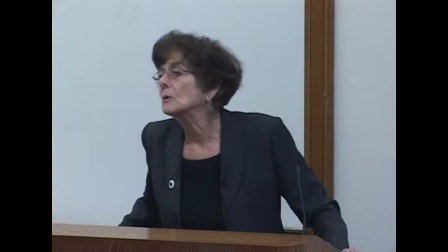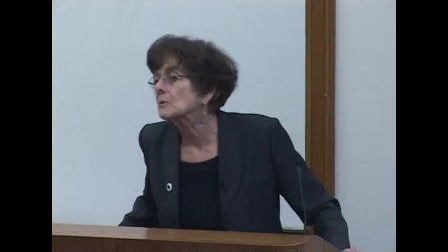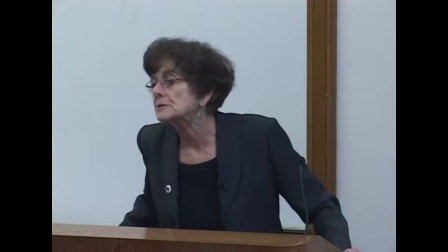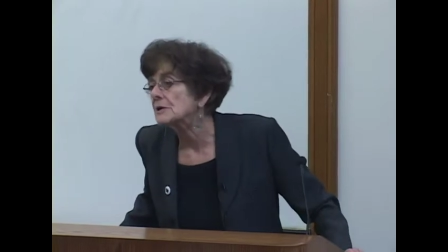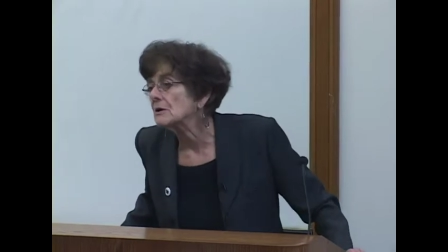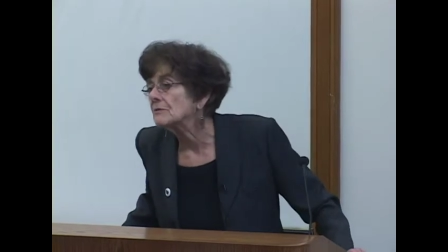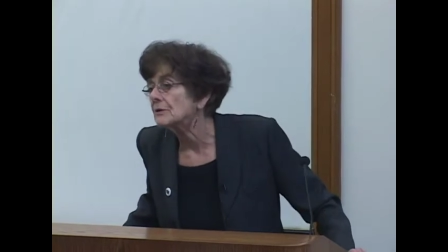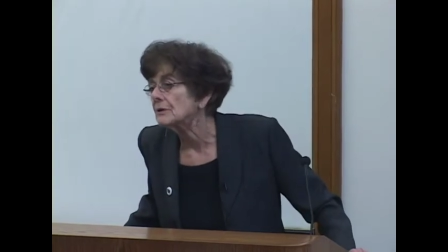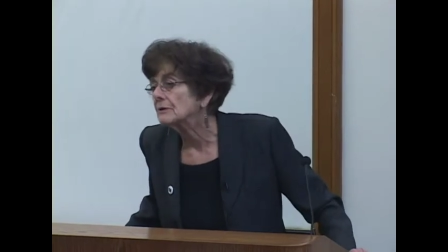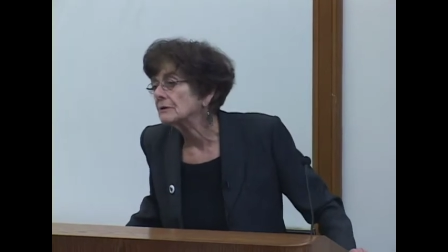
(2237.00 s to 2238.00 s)
was
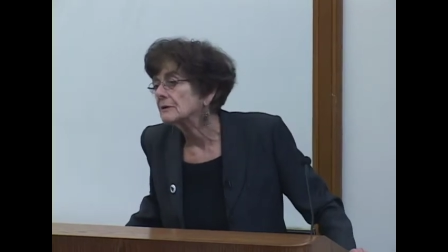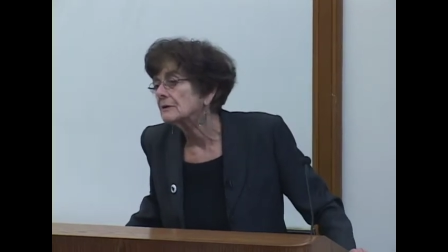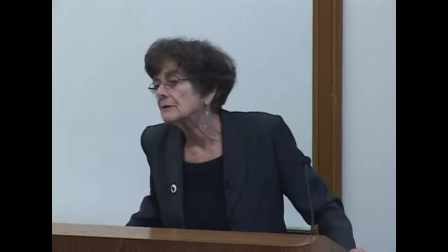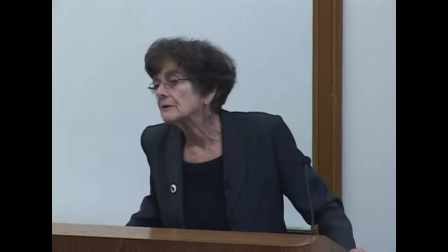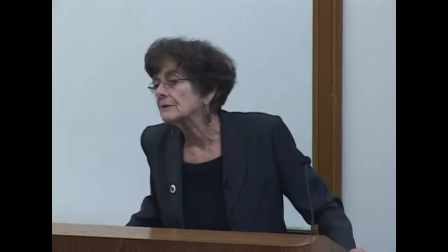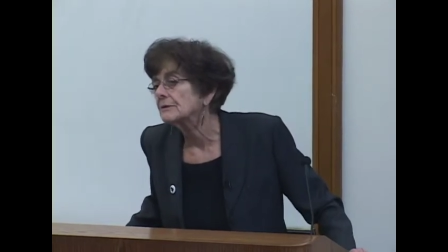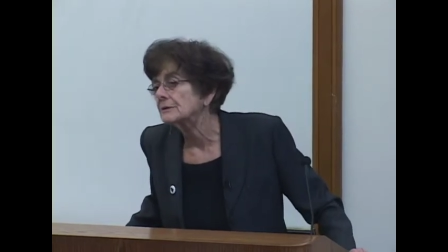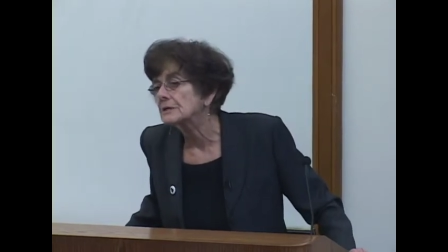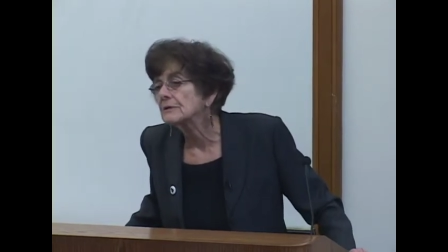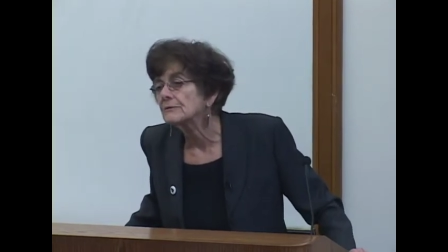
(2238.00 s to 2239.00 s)
over, the
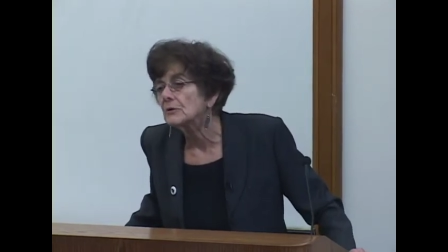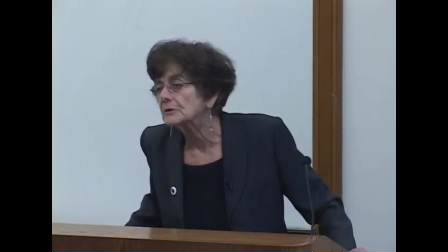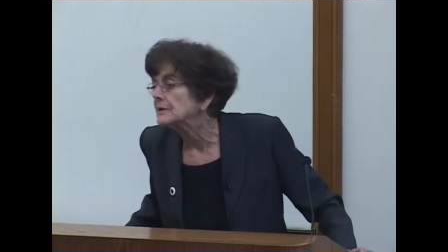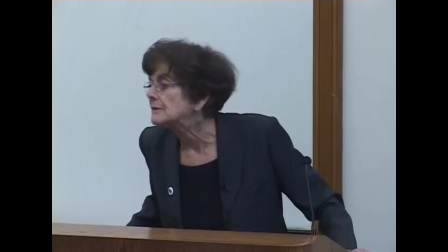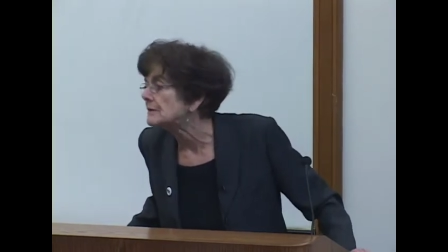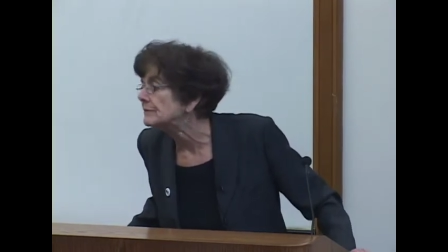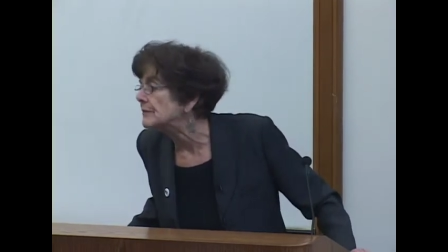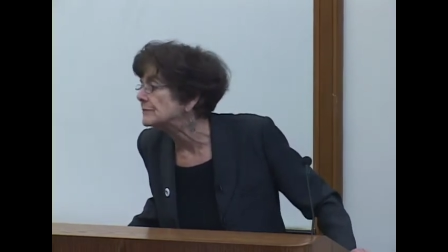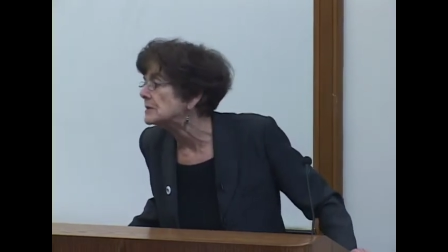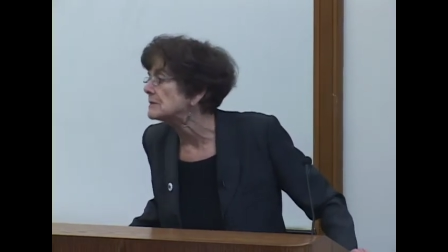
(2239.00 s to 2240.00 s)
13th, 14th, and
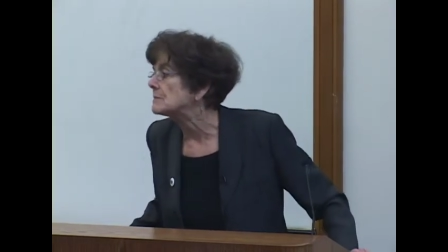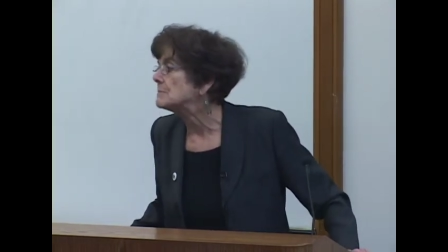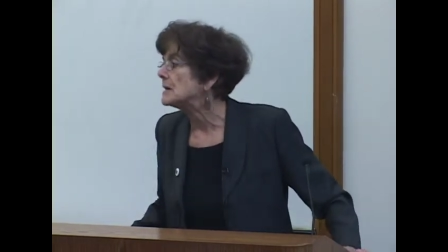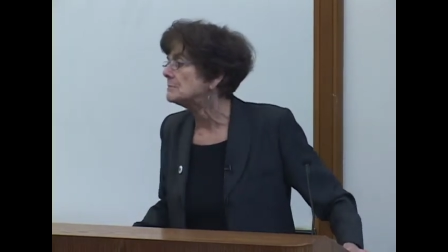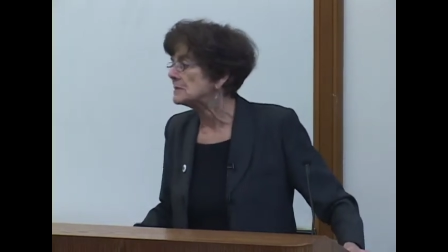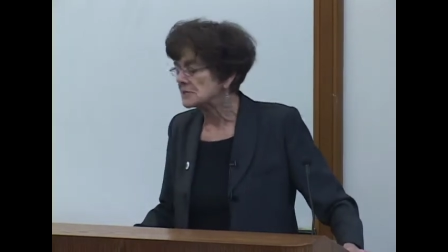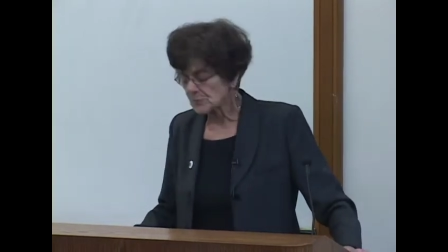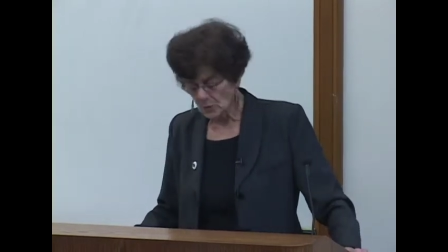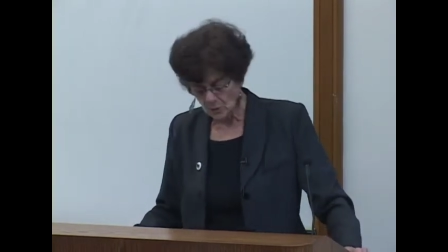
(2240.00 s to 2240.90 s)
15th Amendments were